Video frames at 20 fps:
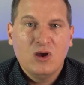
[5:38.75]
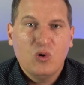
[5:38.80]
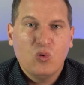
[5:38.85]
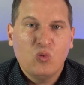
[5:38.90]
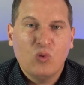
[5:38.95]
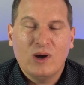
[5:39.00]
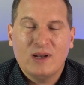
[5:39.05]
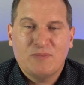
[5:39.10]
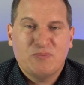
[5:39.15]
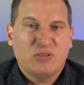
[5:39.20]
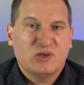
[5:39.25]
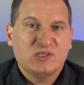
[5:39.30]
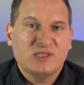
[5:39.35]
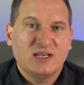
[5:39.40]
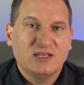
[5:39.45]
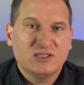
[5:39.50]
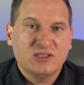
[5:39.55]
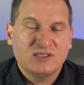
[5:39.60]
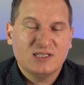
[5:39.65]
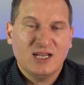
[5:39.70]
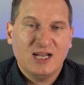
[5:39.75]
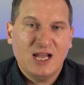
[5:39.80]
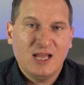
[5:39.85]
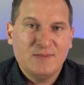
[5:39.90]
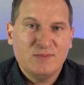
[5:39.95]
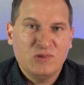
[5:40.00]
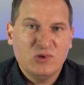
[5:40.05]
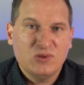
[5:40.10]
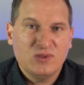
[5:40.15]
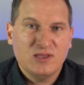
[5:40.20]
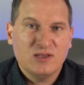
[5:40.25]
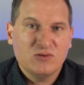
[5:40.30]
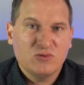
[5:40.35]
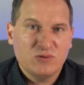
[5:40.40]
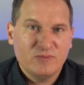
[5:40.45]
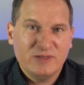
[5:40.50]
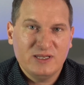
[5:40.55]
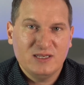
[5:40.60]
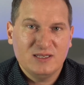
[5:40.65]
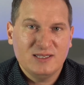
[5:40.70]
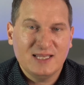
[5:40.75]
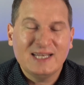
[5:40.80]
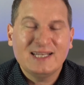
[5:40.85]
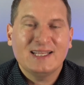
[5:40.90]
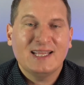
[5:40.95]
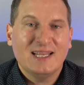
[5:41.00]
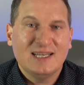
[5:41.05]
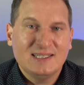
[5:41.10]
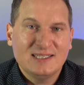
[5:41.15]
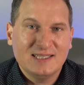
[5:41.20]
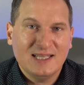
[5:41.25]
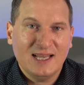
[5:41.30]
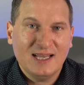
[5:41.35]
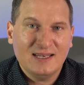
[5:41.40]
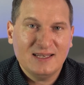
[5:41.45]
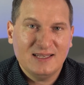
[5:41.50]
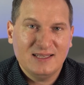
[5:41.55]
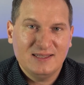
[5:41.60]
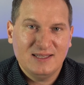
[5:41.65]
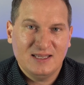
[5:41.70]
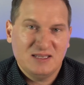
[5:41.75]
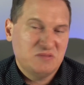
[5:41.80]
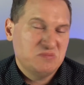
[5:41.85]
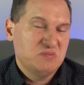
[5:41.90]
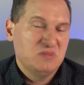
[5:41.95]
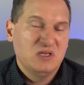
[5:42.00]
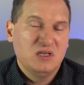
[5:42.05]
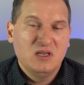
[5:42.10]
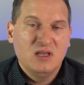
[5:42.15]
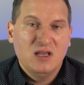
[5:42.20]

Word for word: what percentage of time you think would be dedicated to that, and then,